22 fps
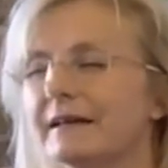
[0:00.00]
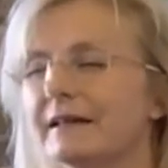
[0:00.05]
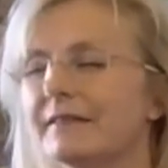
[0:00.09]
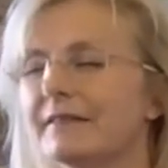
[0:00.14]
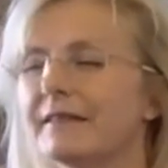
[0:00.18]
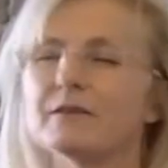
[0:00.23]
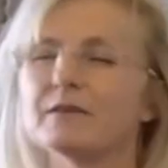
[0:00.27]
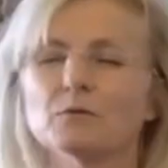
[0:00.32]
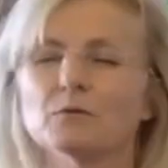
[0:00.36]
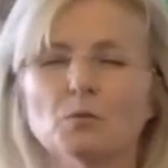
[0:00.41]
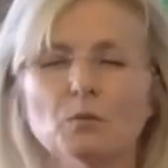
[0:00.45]

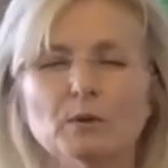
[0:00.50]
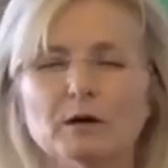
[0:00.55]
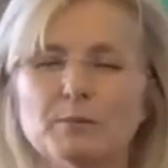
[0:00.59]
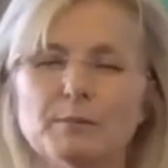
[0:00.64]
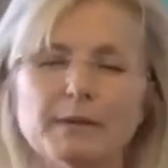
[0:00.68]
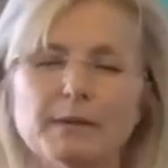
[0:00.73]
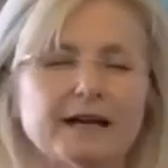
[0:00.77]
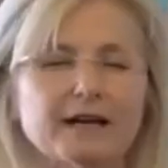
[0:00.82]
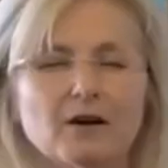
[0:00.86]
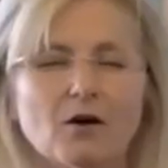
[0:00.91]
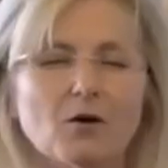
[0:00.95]
that we'll
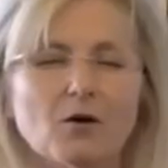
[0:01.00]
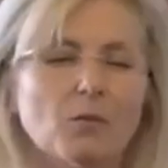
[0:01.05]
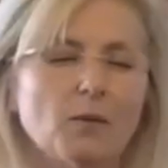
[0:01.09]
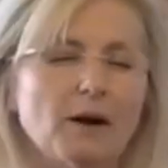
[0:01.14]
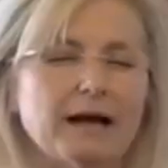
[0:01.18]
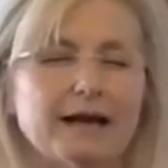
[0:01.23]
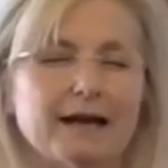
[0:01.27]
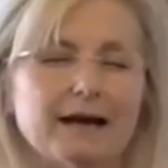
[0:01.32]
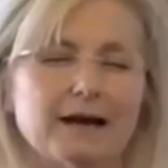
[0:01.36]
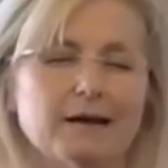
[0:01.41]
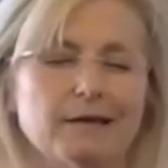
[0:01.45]
make our
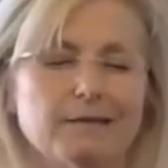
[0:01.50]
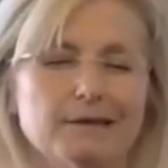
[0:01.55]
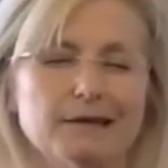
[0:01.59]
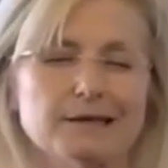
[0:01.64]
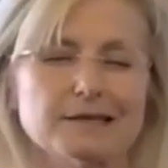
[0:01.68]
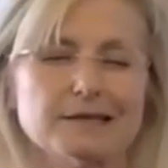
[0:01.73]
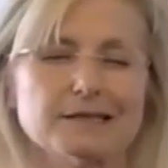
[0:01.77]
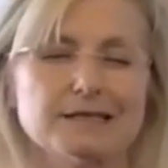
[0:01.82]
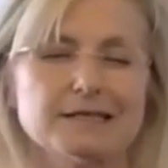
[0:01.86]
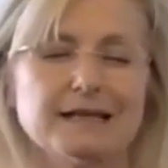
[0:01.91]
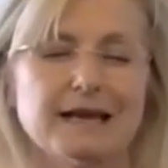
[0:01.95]
way out of this,